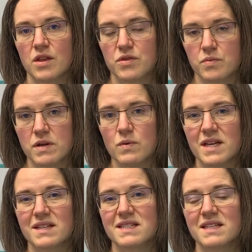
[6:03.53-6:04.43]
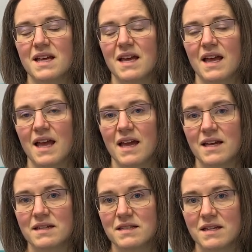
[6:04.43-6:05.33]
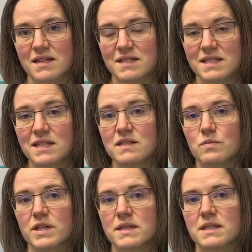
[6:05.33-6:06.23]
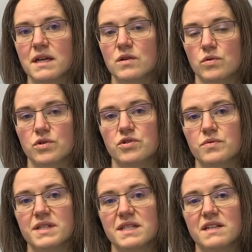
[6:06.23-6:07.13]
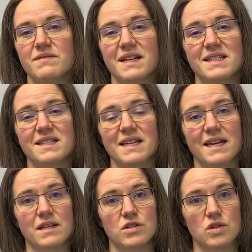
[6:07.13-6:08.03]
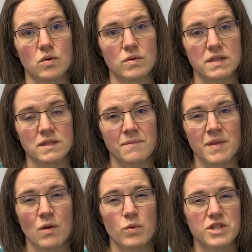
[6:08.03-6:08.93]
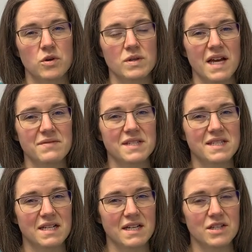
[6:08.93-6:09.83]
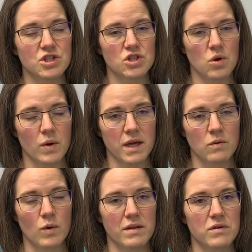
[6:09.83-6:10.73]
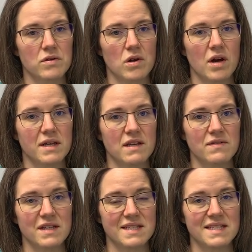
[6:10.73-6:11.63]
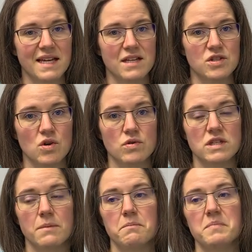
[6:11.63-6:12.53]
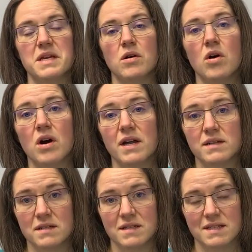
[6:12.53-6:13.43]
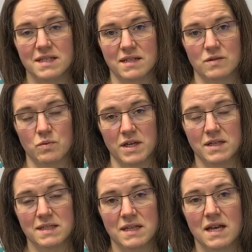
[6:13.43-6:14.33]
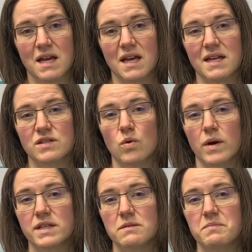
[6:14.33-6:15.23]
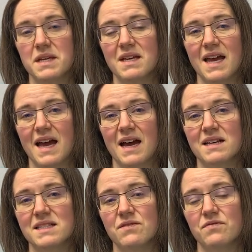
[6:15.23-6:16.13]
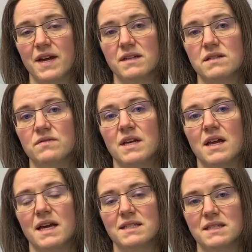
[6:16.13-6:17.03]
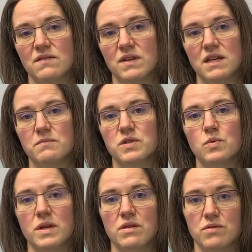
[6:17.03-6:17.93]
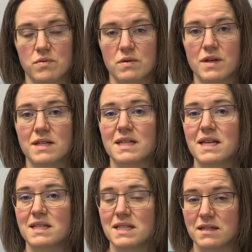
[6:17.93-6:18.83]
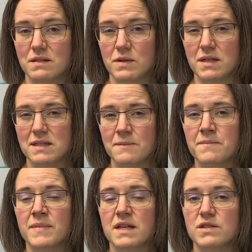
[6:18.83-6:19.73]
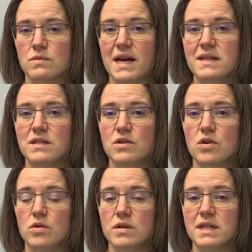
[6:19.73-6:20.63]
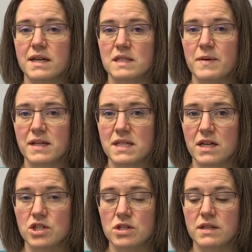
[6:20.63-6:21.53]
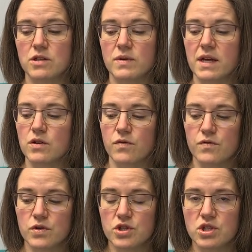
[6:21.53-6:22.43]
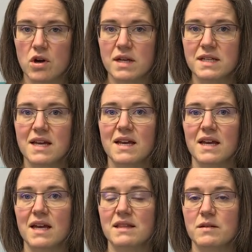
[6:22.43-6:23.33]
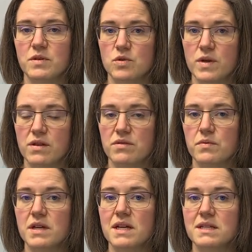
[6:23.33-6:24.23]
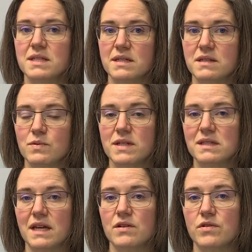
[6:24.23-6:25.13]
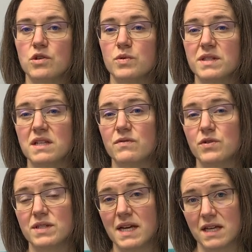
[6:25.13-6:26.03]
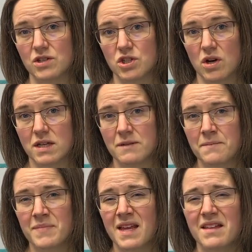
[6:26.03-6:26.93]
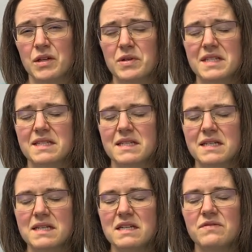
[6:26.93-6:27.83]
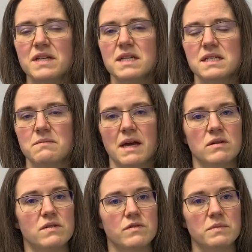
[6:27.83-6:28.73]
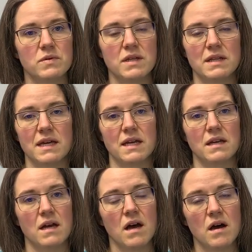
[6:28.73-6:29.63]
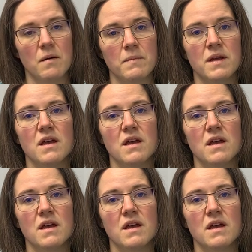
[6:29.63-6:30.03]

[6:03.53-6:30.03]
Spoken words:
3 weeks and 6 weeks in order to receive that second dose. We don't have studies showing whether or not giving a second dose beyond 6 weeks is going to be as effective as giving it between 3 weeks and 6 weeks. So that's the current expectation, that you get your first shot and then between 3 and 6 weeks later you receive your second shot. There is a significant amount of immunity that can come